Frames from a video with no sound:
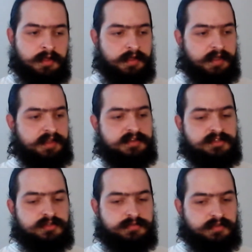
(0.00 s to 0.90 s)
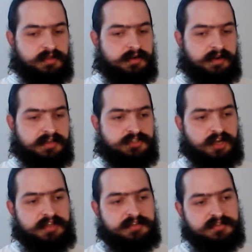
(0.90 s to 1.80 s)
and you've literally
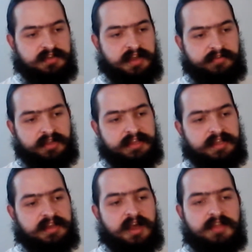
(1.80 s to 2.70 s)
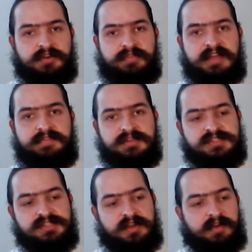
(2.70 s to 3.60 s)
tried not really any other
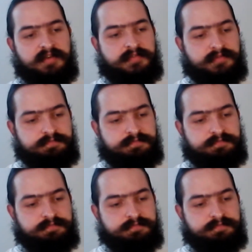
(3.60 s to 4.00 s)
flavors of